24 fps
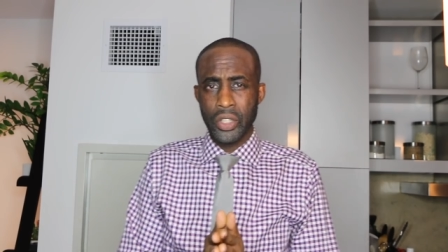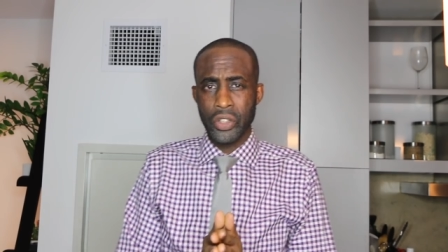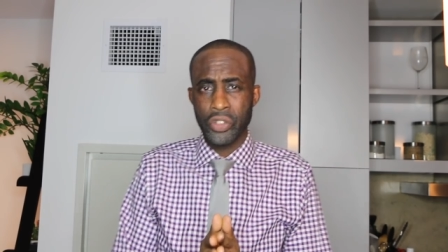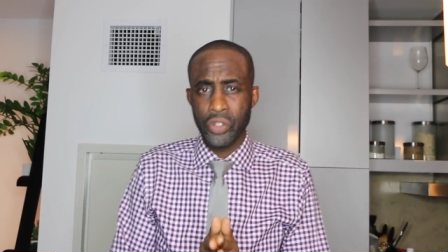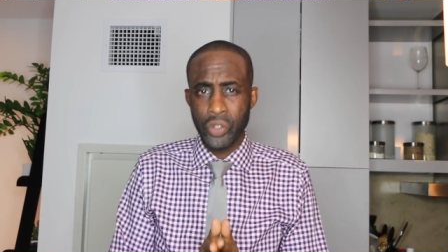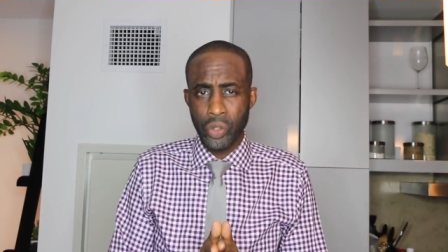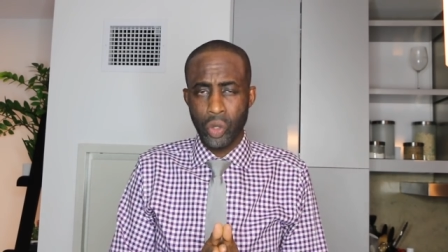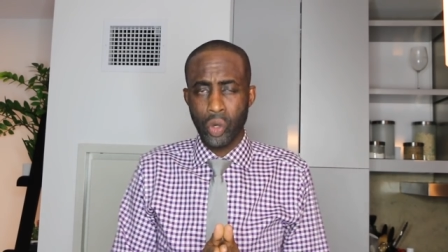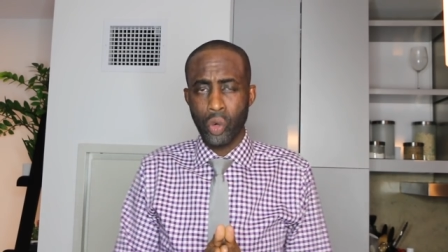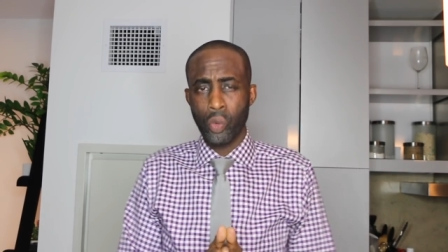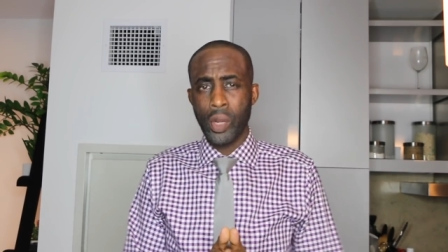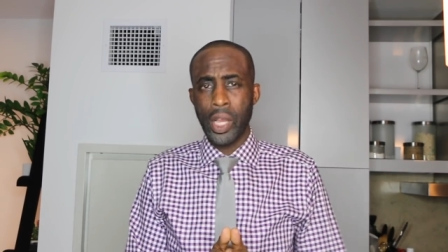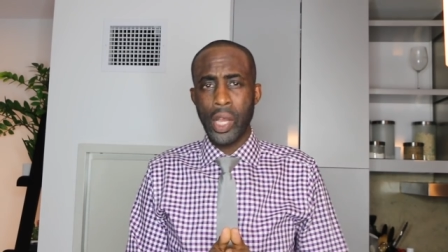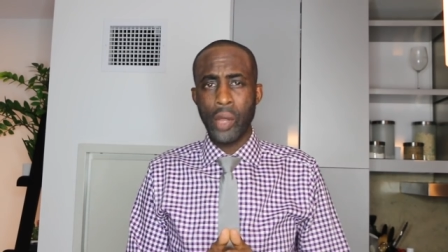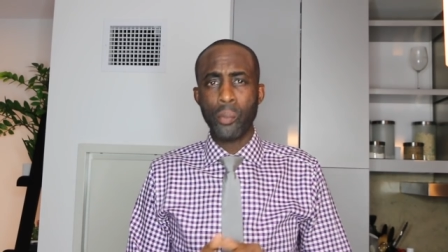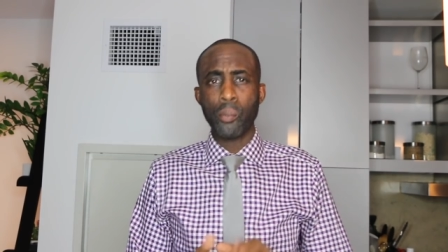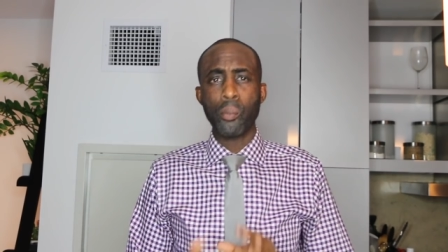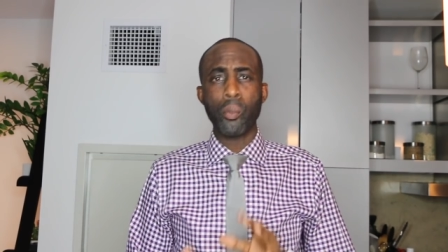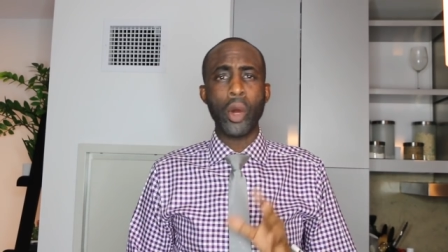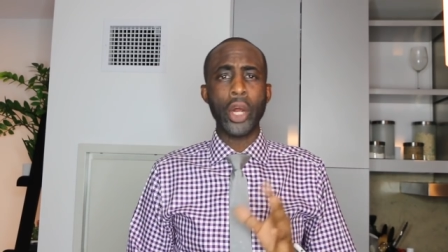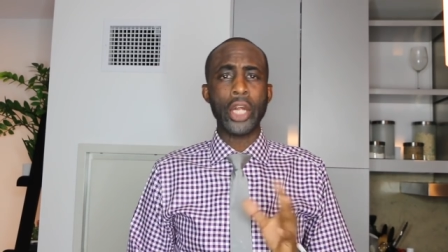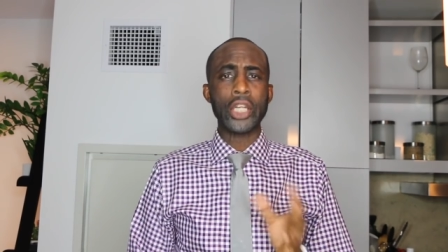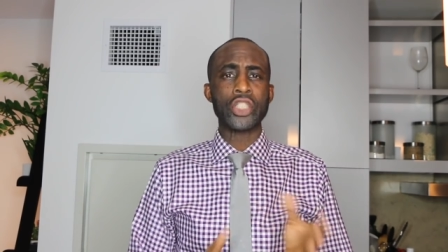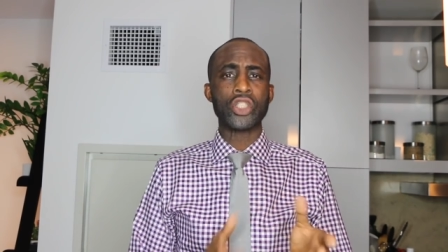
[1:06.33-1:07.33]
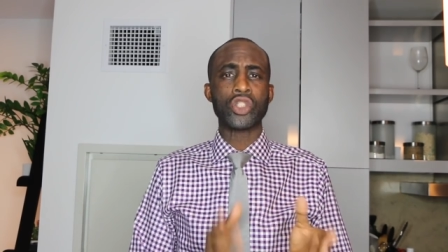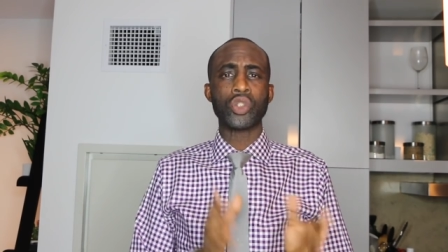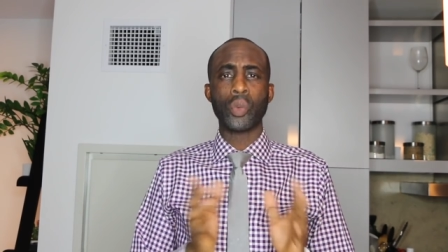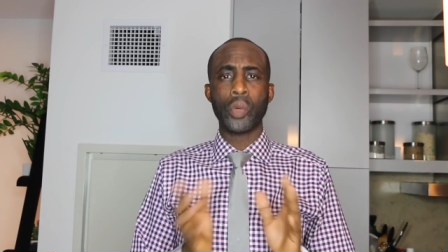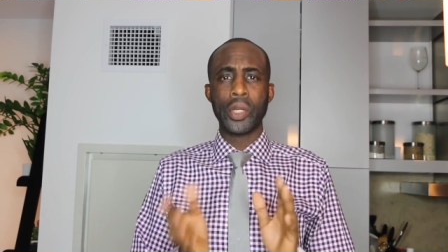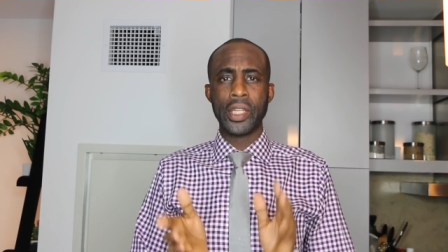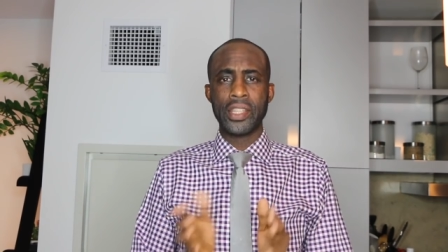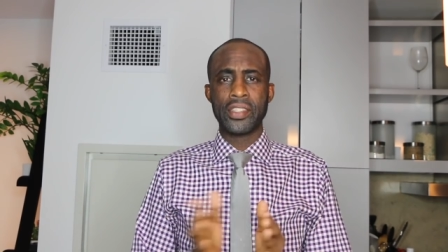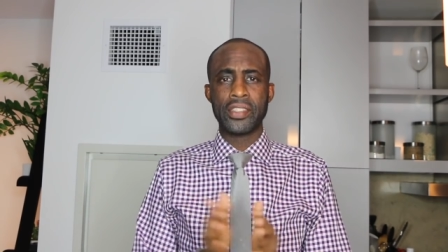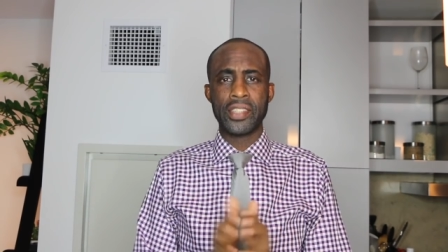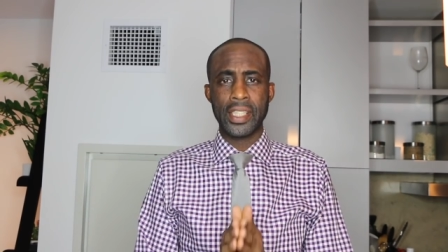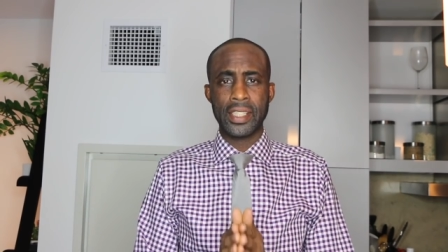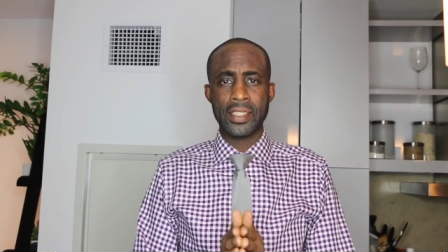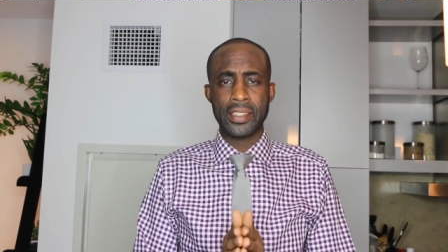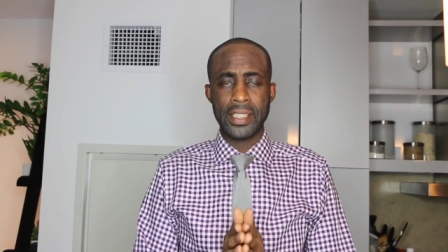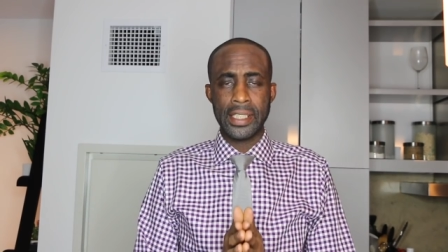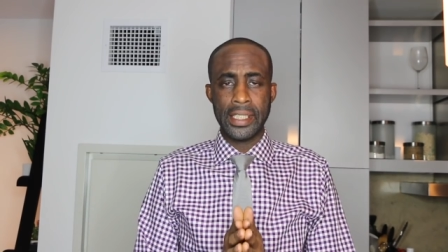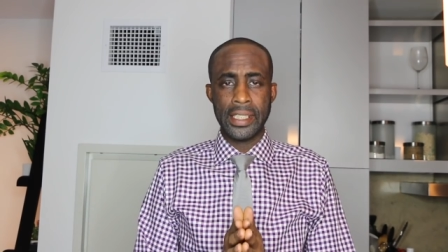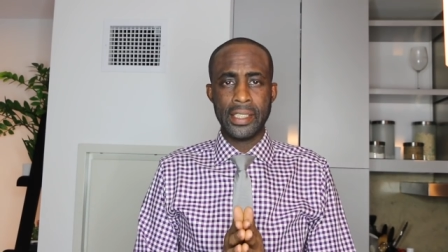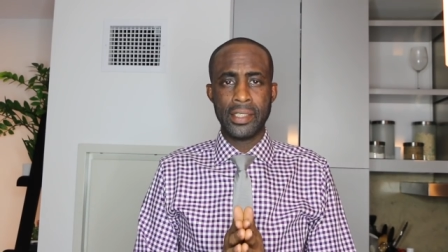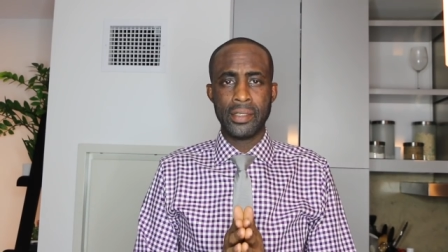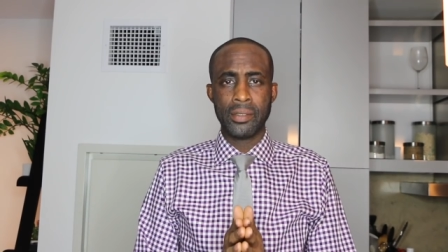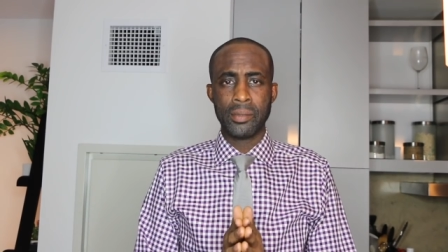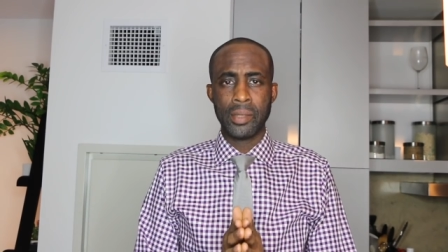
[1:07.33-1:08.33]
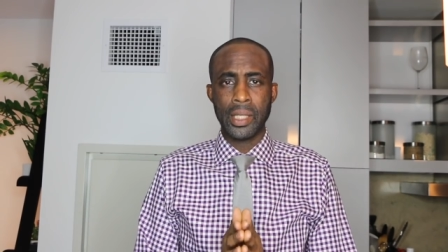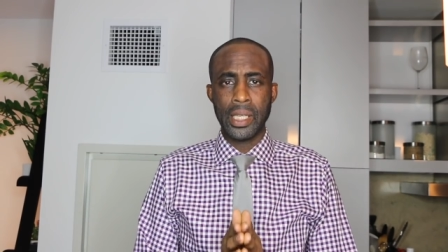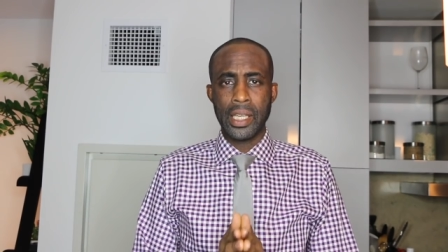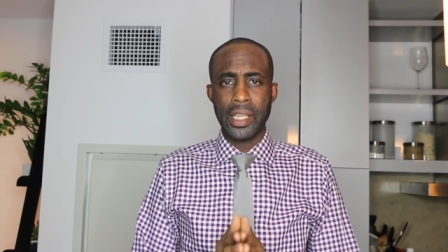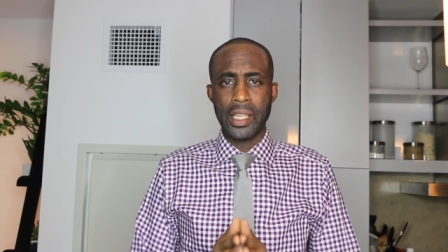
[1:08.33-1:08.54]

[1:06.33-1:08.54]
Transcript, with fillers: So around March 2016,